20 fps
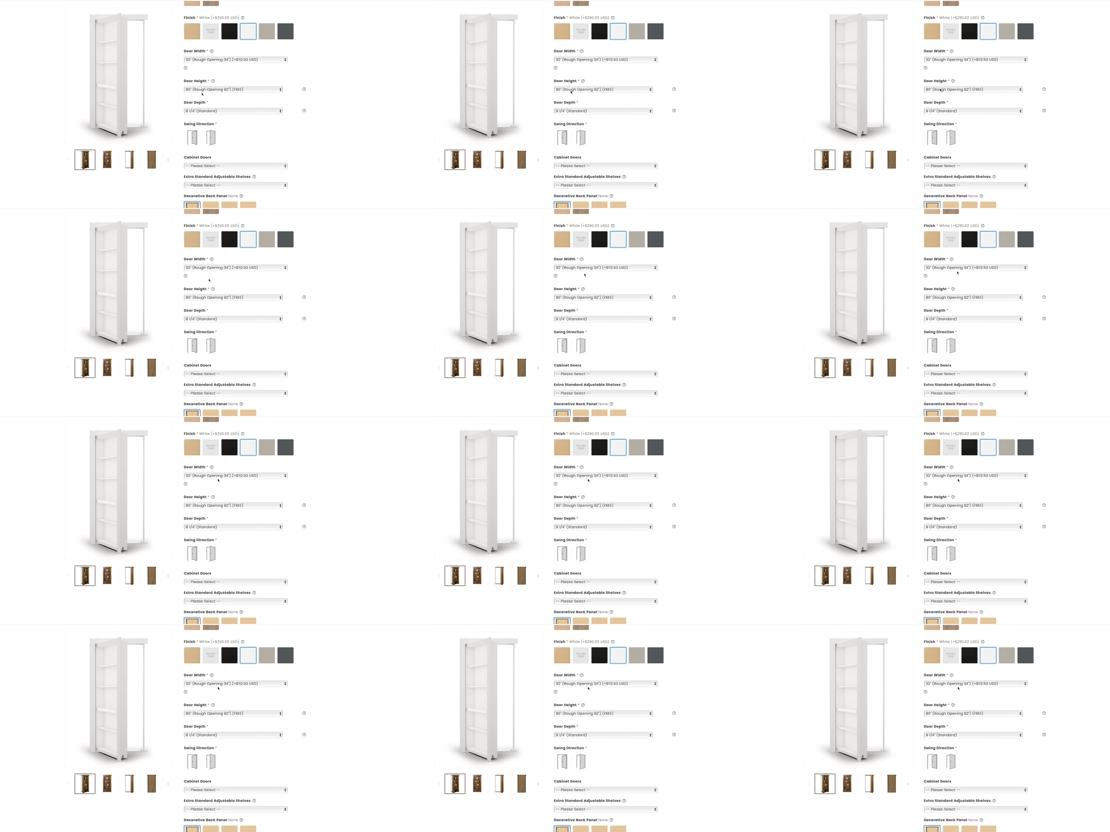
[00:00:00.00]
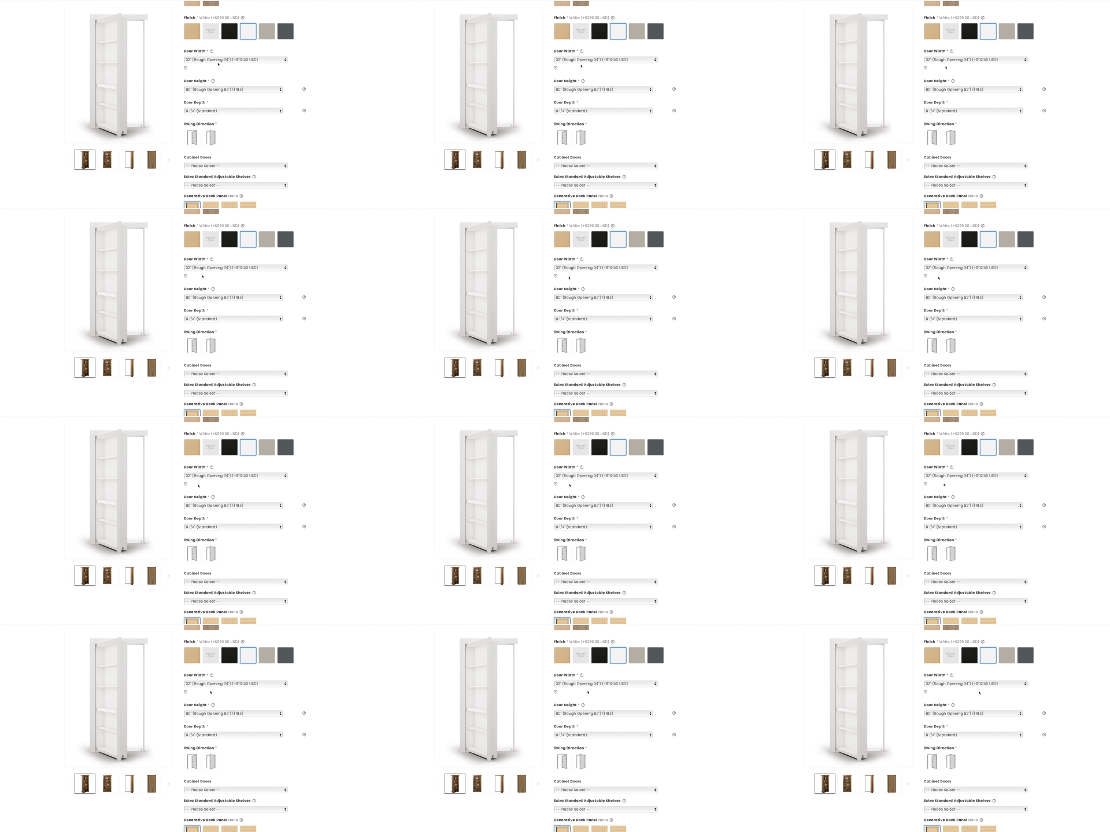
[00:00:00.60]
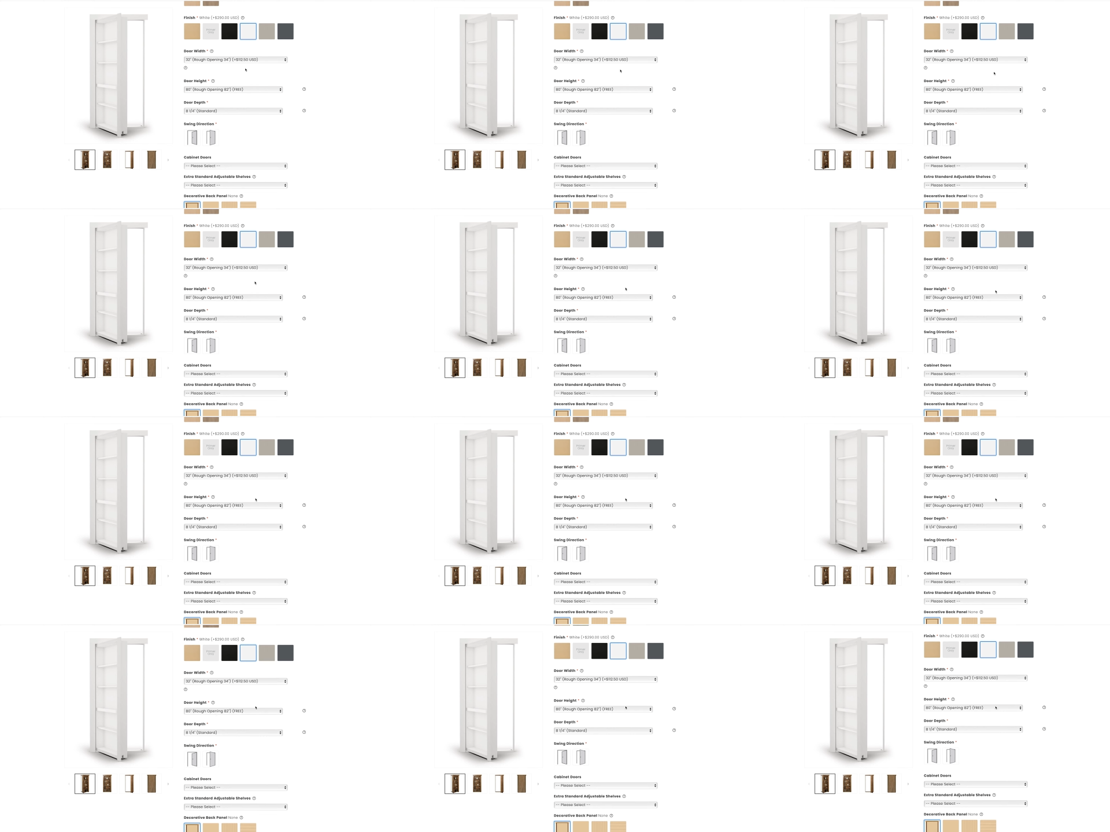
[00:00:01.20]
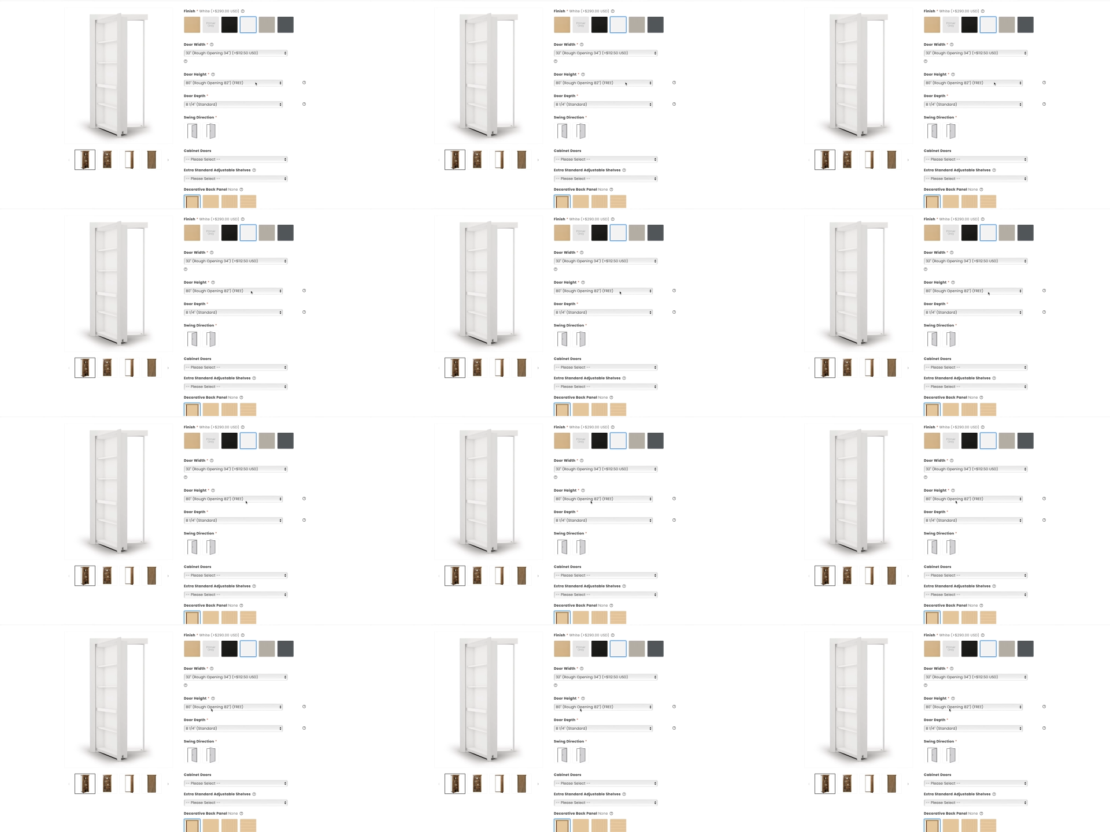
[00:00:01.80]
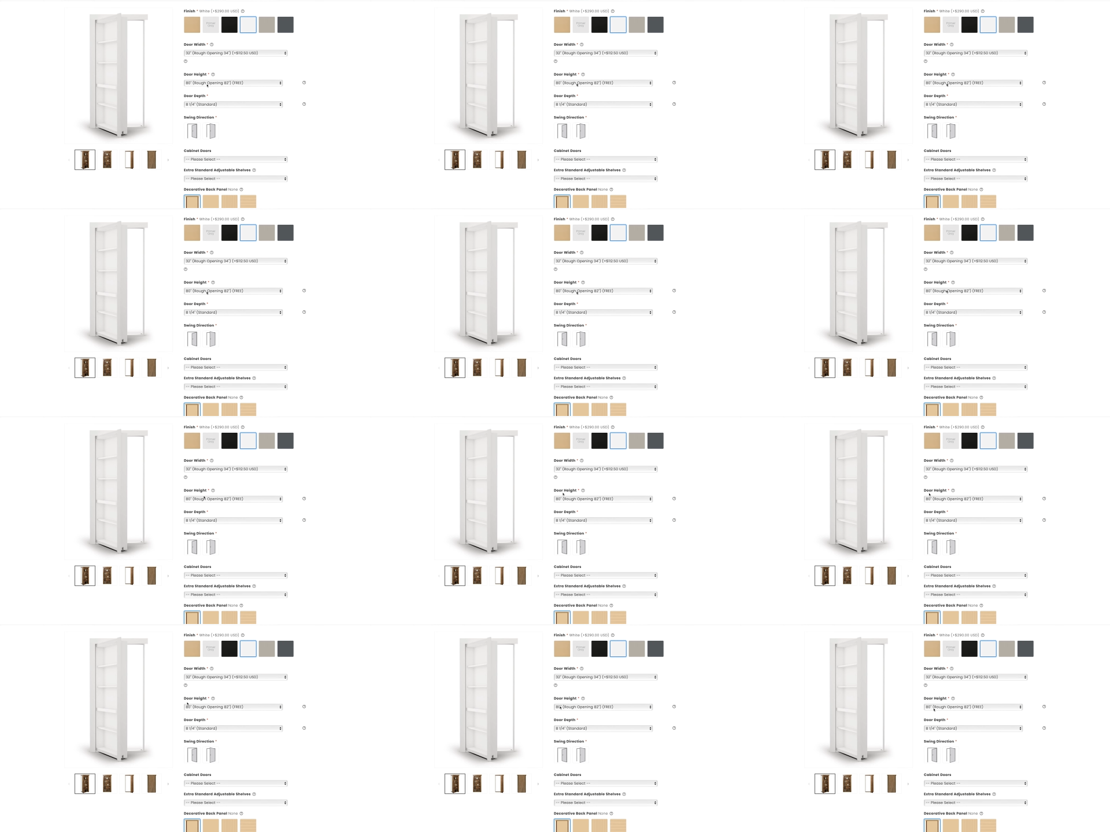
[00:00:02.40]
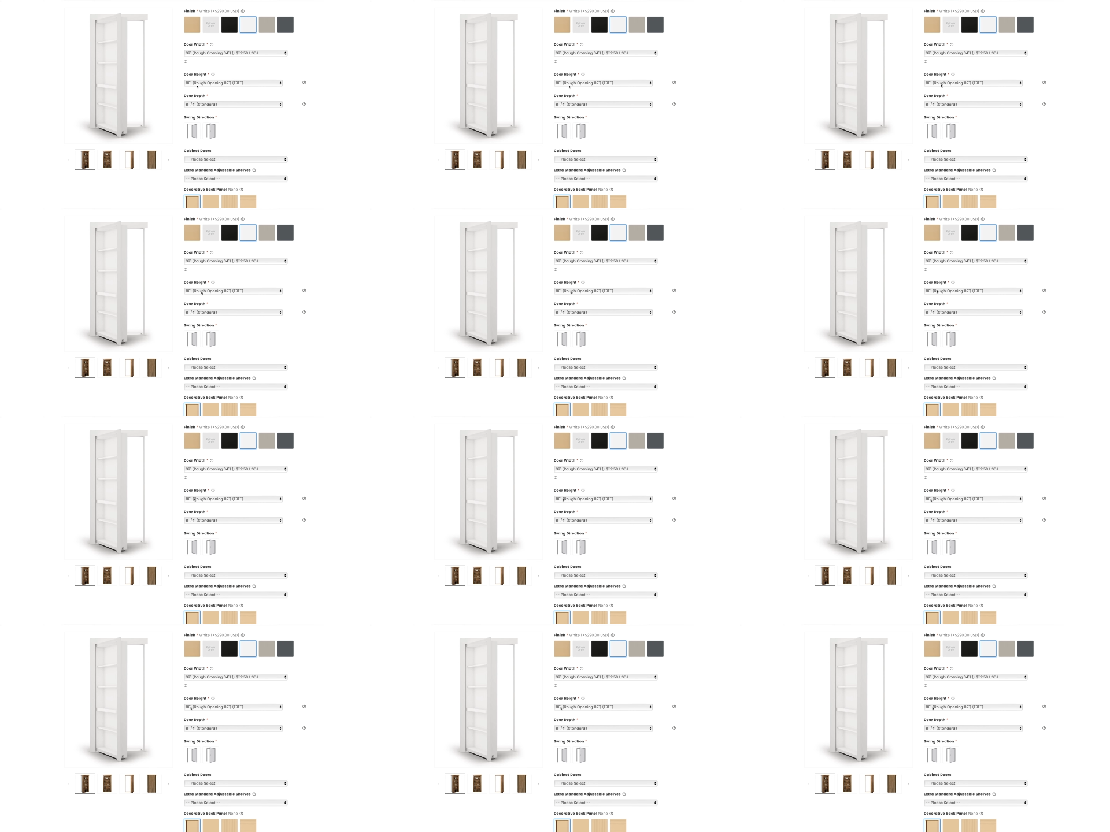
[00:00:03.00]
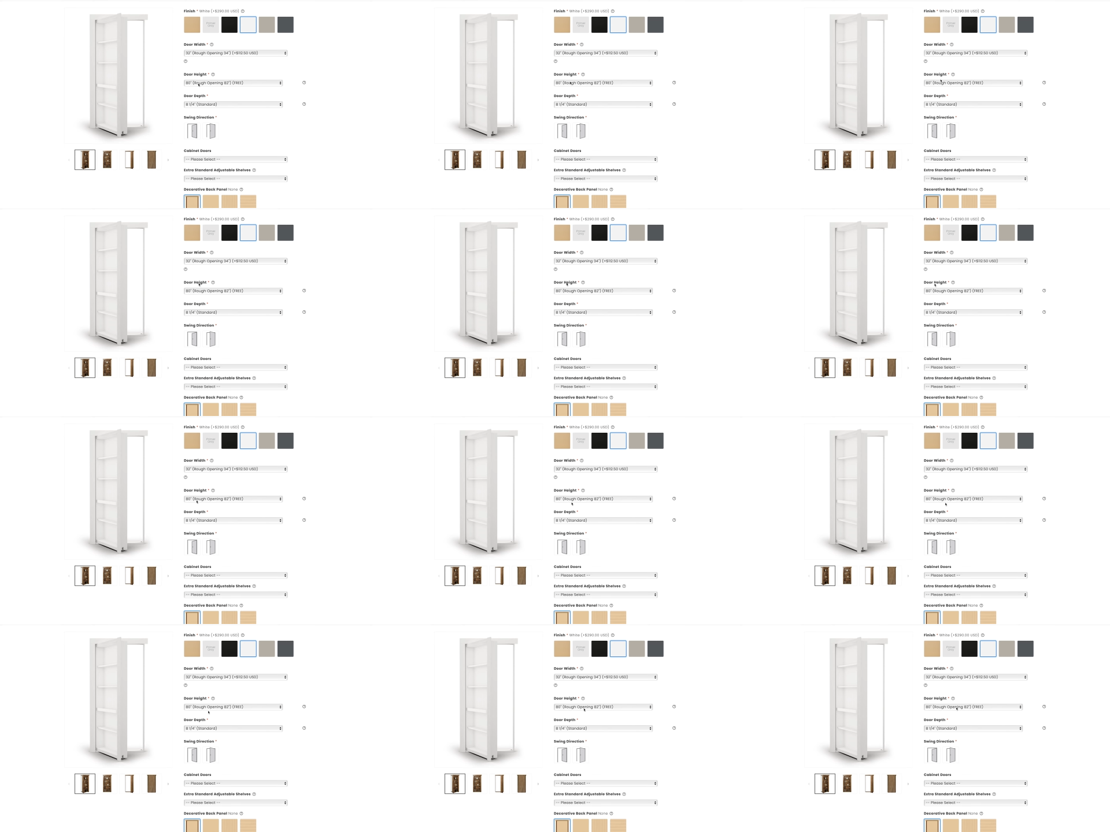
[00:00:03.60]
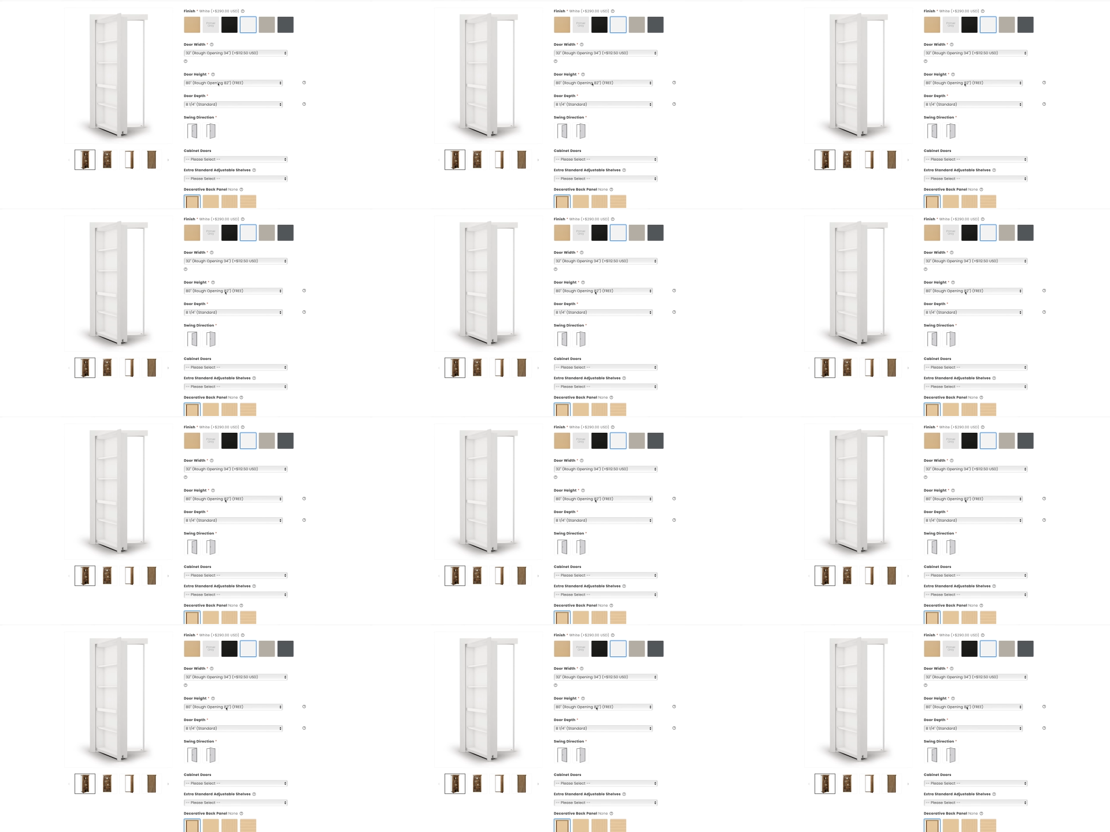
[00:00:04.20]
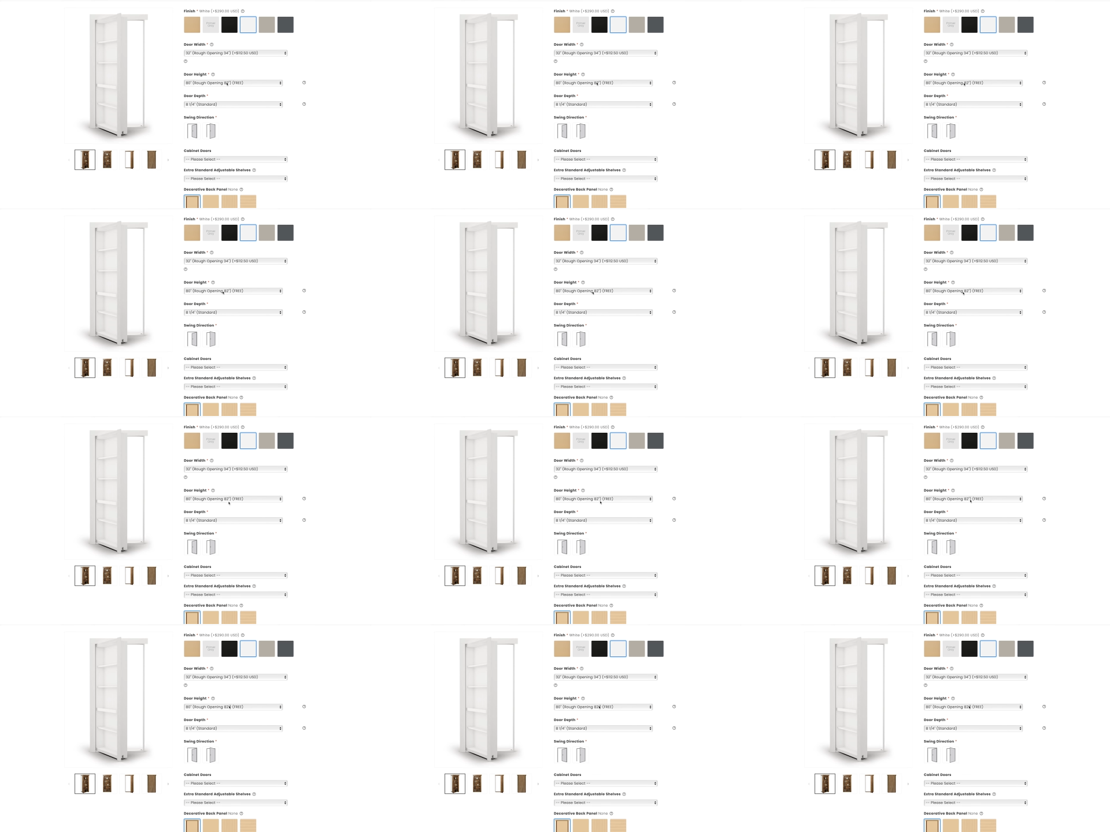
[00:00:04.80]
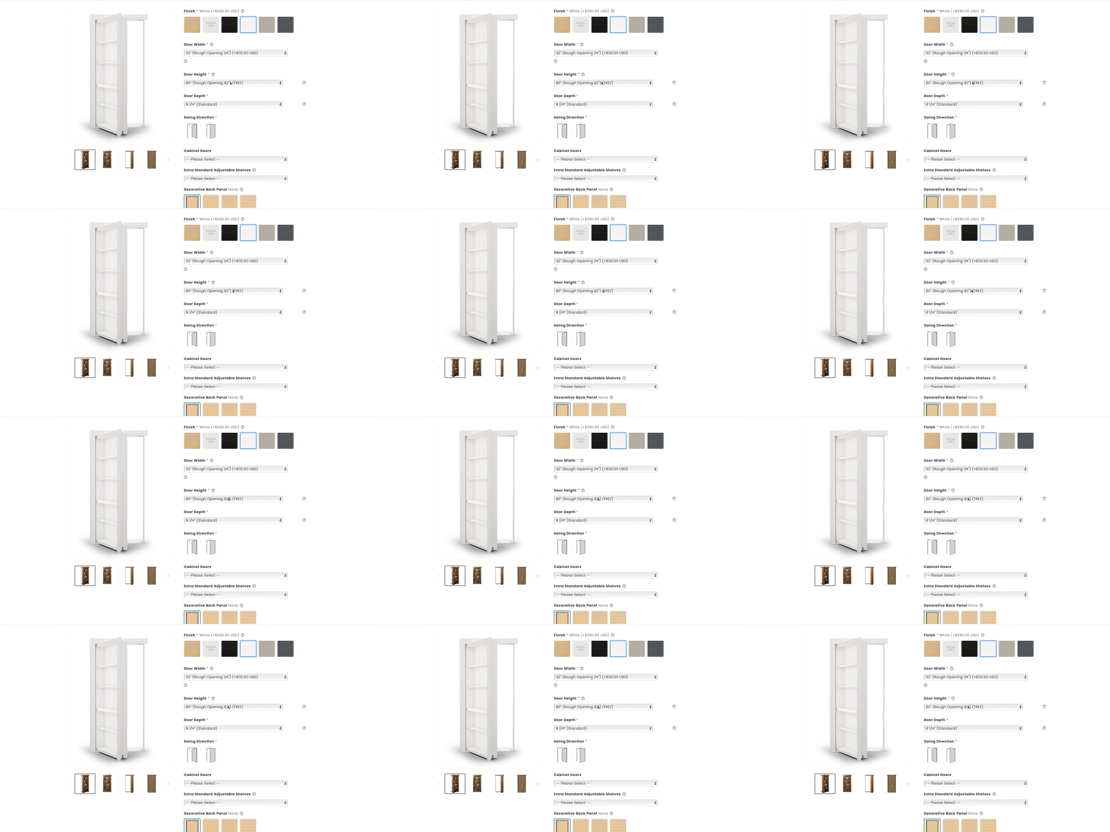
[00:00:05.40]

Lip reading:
(no speaker visible)